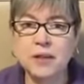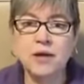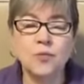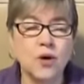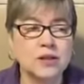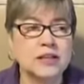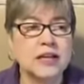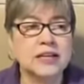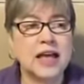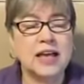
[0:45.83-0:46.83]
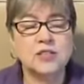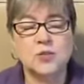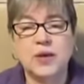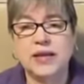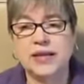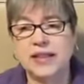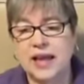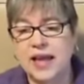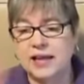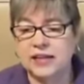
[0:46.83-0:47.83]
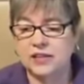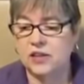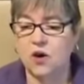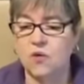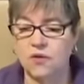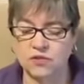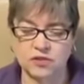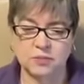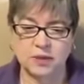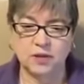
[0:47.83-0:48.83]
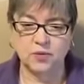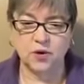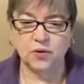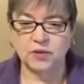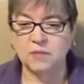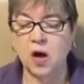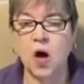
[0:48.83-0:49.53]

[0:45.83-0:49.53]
blood work done last week and they had to go over his blood work with him.